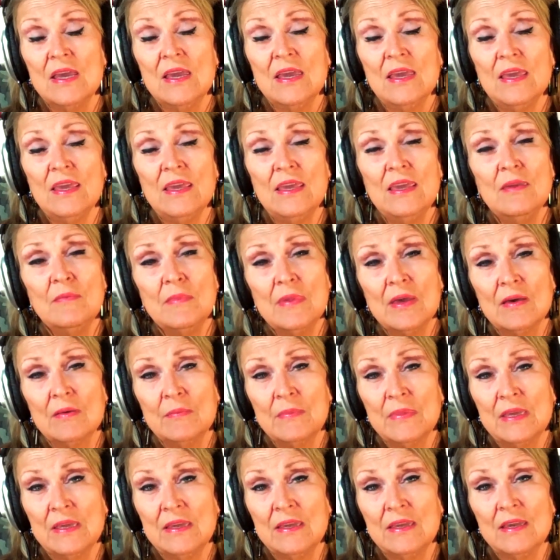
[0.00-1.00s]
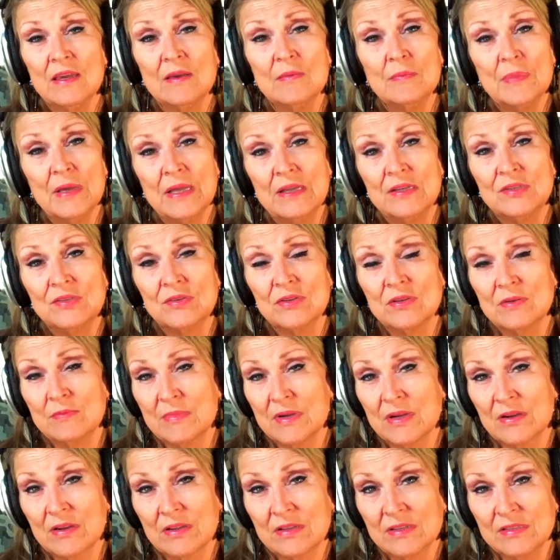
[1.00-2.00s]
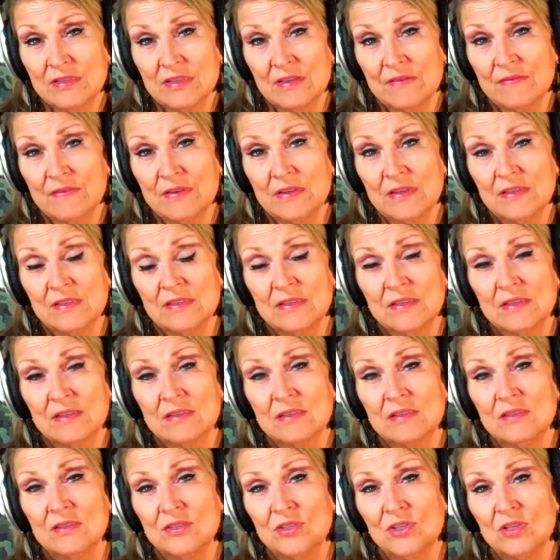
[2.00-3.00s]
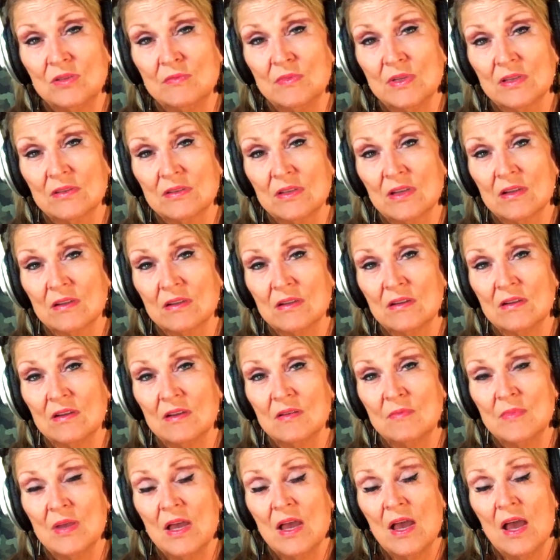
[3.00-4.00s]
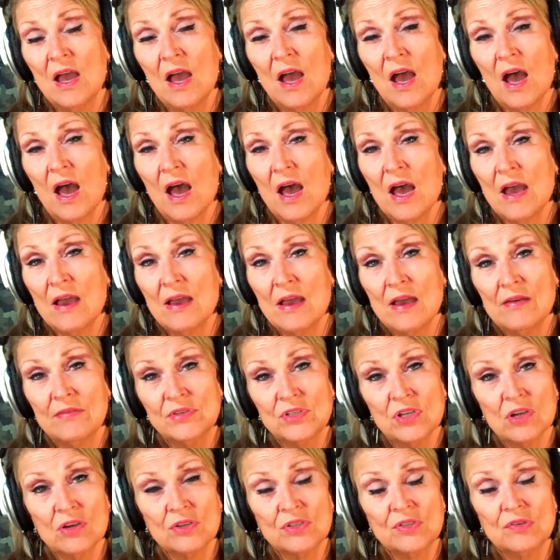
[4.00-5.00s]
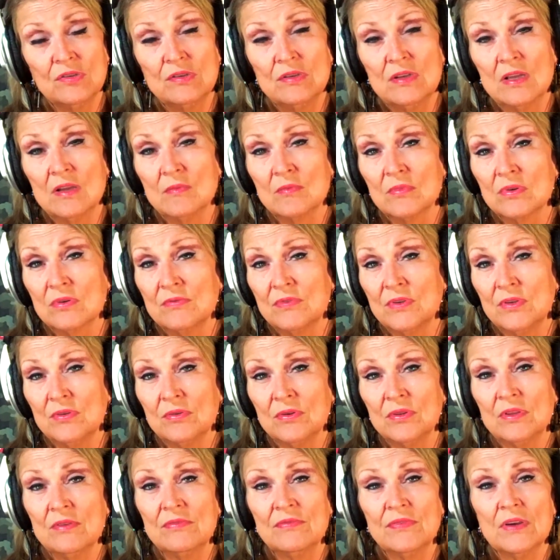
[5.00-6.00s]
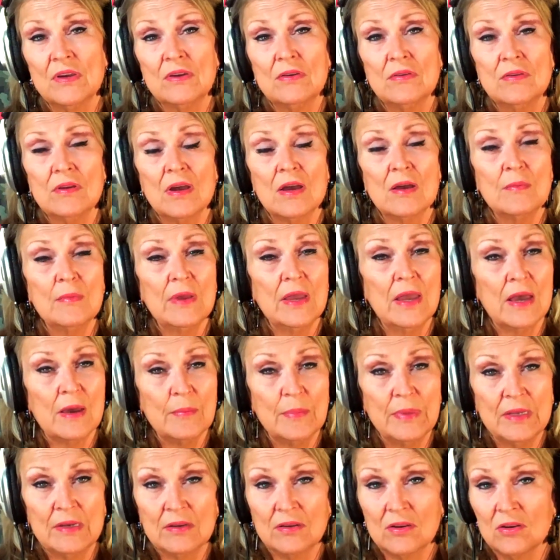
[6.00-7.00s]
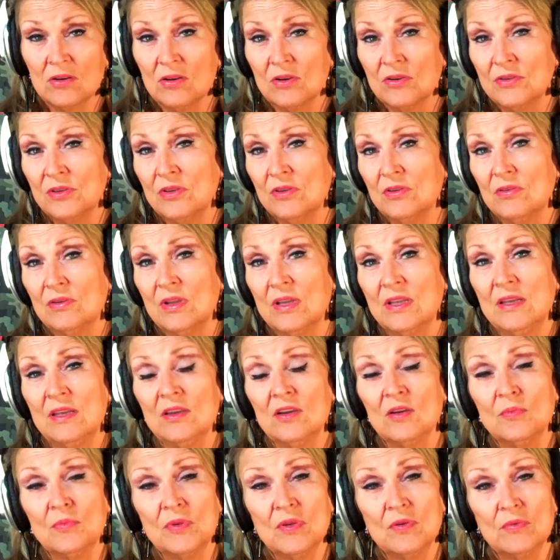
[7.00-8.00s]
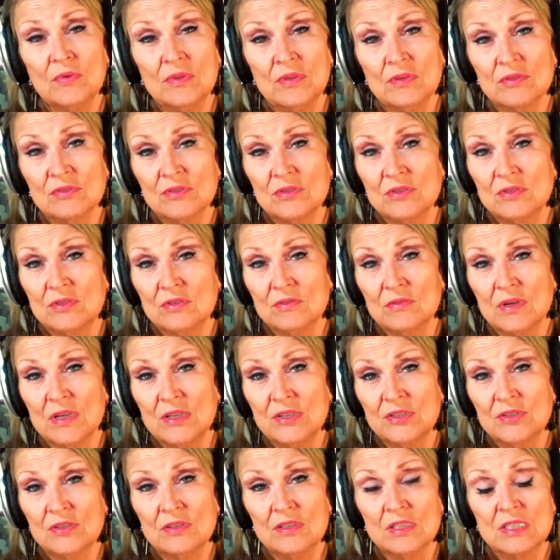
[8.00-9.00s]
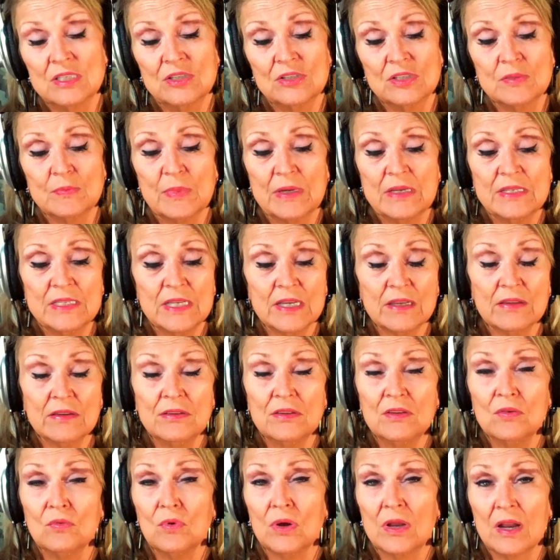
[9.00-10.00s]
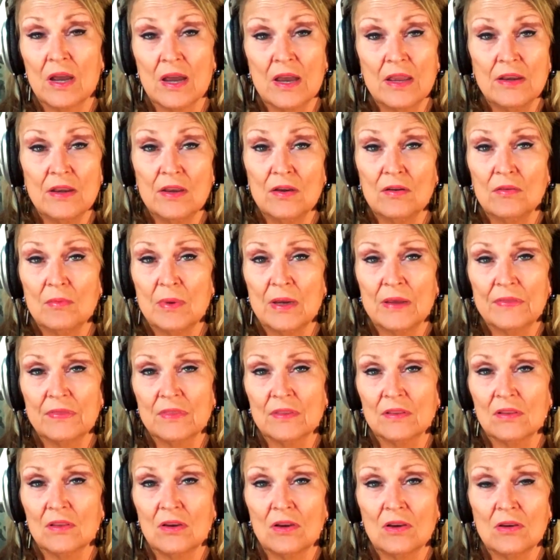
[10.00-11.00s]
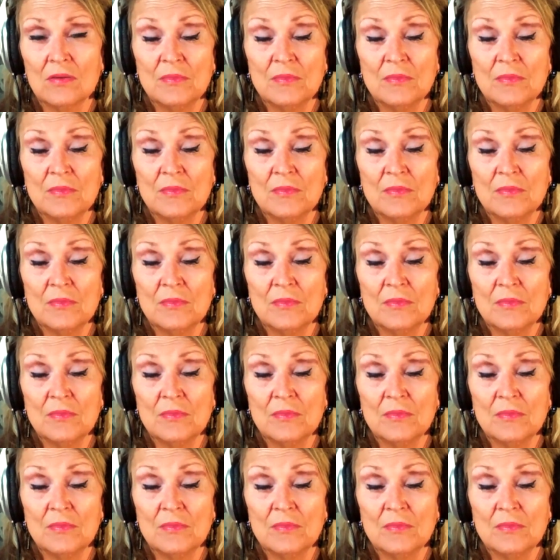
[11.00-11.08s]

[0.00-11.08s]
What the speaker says: Email me at patriotamerica76@gmail.com. I have talked to a number of you on the phone. I'm happy to call you and help you with your situations just by telling you what I know about the law.